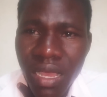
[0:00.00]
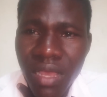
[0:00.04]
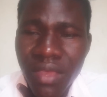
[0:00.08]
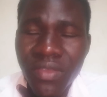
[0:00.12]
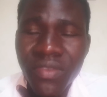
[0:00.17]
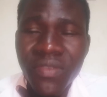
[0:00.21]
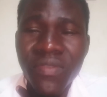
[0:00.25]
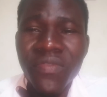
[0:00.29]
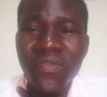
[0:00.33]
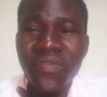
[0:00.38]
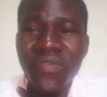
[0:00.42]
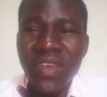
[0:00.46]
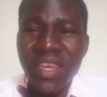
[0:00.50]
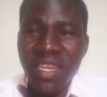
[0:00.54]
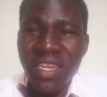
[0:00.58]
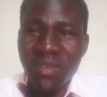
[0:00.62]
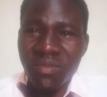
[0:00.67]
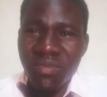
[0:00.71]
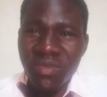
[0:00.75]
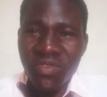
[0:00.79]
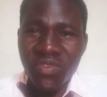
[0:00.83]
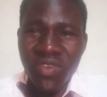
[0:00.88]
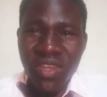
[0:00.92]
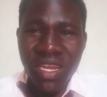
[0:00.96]
You find
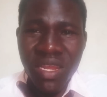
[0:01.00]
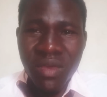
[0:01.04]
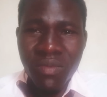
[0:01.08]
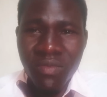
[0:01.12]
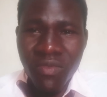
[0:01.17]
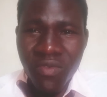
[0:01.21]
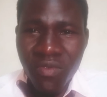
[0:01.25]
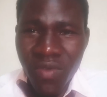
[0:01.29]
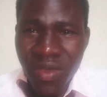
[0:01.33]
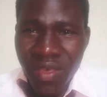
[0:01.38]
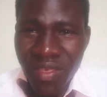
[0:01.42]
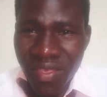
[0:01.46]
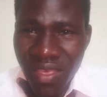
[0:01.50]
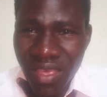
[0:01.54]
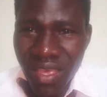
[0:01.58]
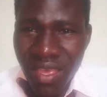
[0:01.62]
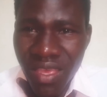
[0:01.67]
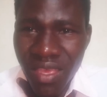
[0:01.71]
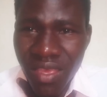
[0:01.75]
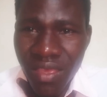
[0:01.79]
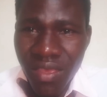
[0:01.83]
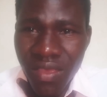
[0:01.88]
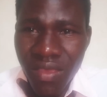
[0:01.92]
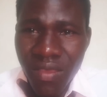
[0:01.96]
me when I'm
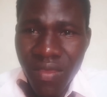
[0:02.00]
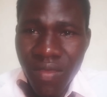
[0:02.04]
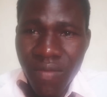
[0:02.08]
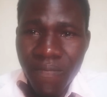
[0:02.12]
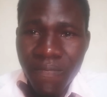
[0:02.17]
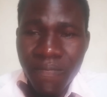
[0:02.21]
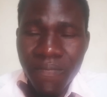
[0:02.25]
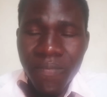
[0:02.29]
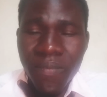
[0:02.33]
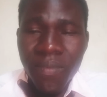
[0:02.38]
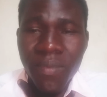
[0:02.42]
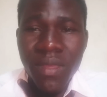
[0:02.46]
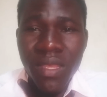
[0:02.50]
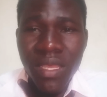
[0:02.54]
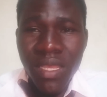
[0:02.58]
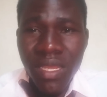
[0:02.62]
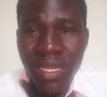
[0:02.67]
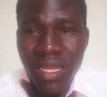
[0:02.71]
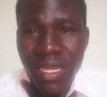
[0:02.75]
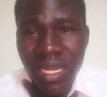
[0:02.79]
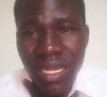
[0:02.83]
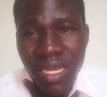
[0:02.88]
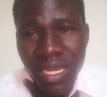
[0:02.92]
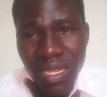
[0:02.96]
worthy.
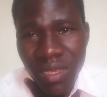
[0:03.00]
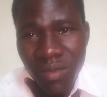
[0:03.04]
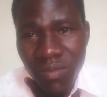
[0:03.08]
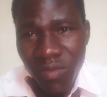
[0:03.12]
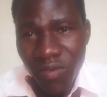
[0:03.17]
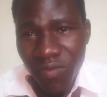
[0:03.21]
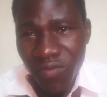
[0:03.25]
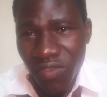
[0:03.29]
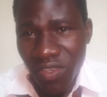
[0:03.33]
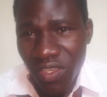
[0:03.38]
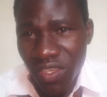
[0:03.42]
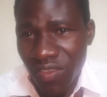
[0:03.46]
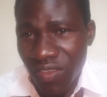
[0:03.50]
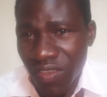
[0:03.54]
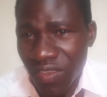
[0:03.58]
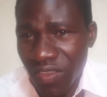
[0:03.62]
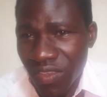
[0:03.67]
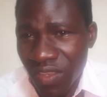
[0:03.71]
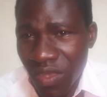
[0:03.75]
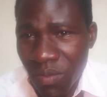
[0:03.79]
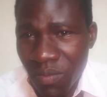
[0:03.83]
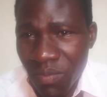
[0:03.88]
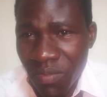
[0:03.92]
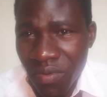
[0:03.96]
In the name of
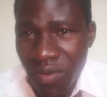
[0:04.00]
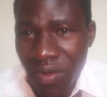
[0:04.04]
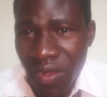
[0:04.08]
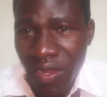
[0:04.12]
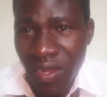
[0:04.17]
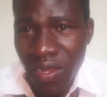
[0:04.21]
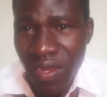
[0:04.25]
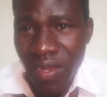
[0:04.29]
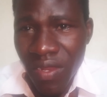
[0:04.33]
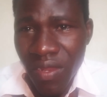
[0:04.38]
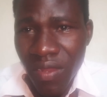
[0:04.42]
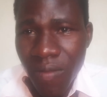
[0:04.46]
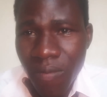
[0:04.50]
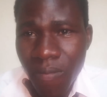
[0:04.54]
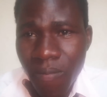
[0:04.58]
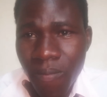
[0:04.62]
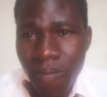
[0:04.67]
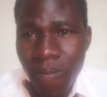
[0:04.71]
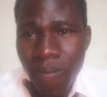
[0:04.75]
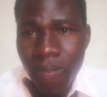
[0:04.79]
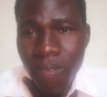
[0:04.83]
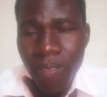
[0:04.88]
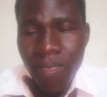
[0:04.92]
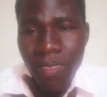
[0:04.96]
Jesus, I prayed.
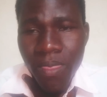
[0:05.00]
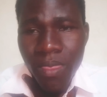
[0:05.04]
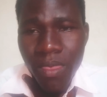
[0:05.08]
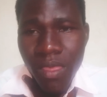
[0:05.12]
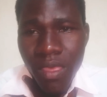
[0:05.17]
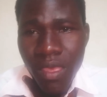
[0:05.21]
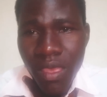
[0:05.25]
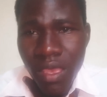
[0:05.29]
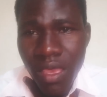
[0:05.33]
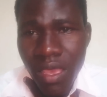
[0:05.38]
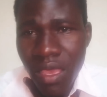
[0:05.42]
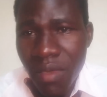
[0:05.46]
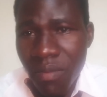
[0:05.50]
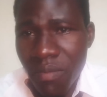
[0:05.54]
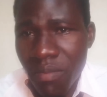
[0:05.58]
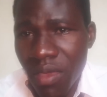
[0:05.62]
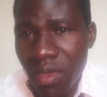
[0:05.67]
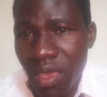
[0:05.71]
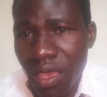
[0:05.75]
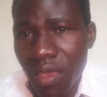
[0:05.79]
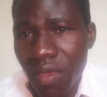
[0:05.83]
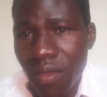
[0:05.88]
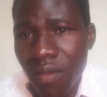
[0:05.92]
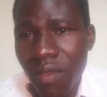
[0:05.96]

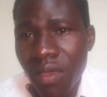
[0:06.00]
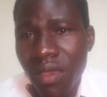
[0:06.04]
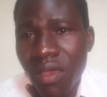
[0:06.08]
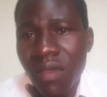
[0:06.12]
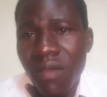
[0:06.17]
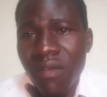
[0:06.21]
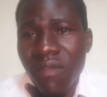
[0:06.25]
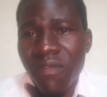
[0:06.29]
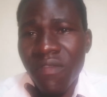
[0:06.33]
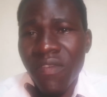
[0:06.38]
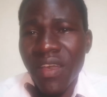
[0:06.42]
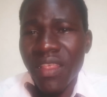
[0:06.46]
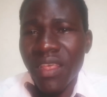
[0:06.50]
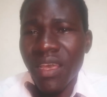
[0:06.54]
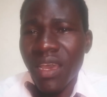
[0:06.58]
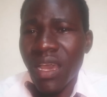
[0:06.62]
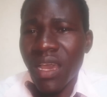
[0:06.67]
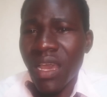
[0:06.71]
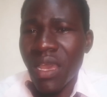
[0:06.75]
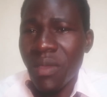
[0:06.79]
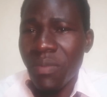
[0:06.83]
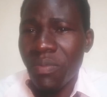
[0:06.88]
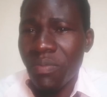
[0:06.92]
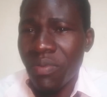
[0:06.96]
Amen. Father,
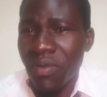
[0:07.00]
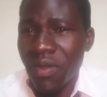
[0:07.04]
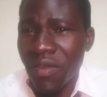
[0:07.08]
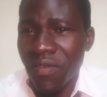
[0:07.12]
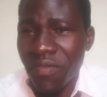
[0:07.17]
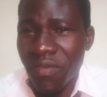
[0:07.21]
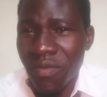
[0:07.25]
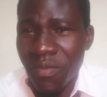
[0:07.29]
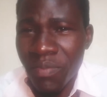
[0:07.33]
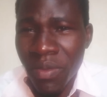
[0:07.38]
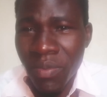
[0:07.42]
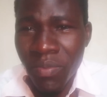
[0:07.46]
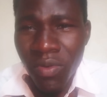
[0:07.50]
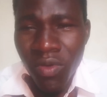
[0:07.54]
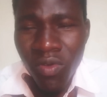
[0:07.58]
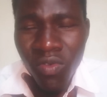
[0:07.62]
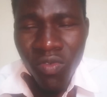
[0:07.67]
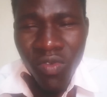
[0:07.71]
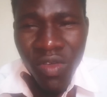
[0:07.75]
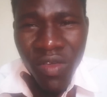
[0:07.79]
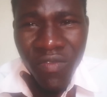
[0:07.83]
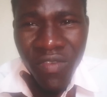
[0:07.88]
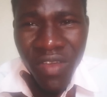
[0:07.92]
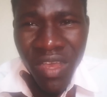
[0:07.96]
I pray for people
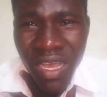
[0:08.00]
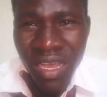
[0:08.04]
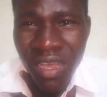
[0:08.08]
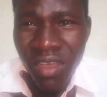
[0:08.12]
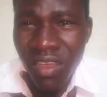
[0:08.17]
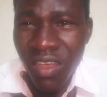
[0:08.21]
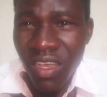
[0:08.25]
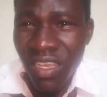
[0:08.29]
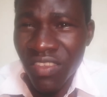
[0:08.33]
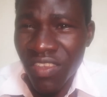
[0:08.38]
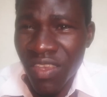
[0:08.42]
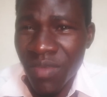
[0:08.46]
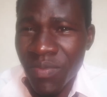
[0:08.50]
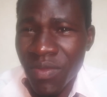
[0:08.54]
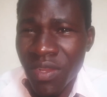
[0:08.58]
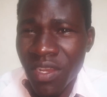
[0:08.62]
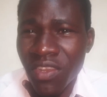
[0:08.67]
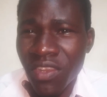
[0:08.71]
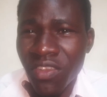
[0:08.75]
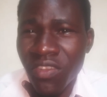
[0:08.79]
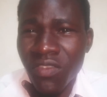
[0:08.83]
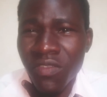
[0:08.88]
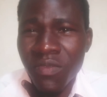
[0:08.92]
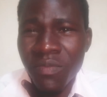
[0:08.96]
who have
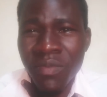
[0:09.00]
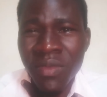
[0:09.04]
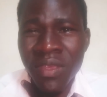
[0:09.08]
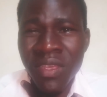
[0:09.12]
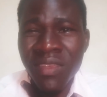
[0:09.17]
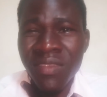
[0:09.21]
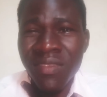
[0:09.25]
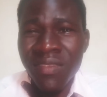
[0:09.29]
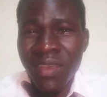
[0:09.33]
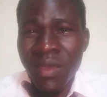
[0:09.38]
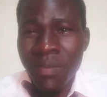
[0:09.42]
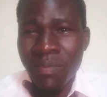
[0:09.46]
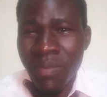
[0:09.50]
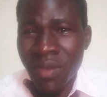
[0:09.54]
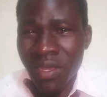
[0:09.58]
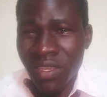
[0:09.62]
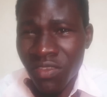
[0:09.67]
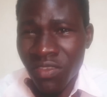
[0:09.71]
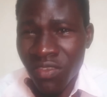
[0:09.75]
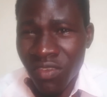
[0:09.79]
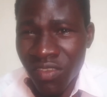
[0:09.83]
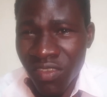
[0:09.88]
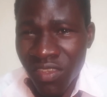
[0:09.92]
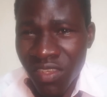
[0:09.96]
accepted you to be their
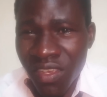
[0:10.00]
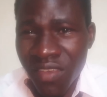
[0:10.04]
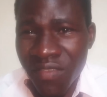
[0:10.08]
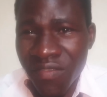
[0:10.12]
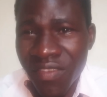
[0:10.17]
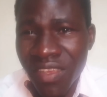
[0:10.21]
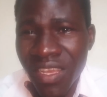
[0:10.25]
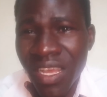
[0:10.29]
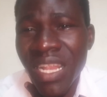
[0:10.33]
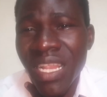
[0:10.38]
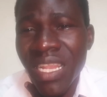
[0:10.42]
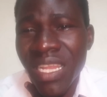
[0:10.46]
personal savior.